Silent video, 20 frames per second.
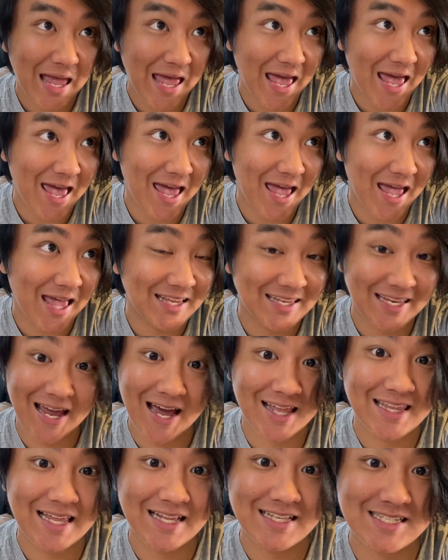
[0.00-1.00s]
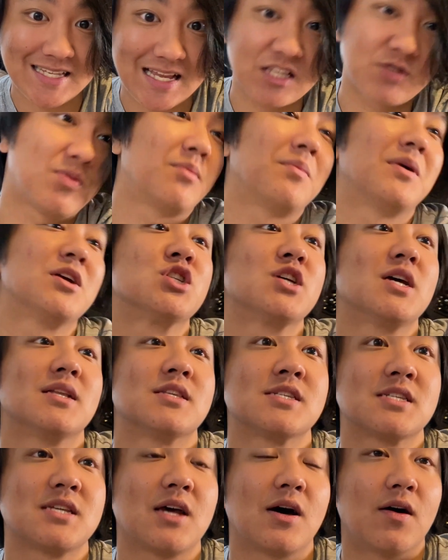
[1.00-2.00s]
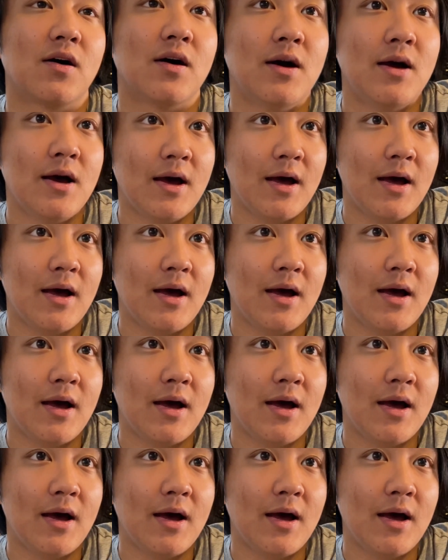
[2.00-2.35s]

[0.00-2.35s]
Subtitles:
And yeah, that's pretty much it. So,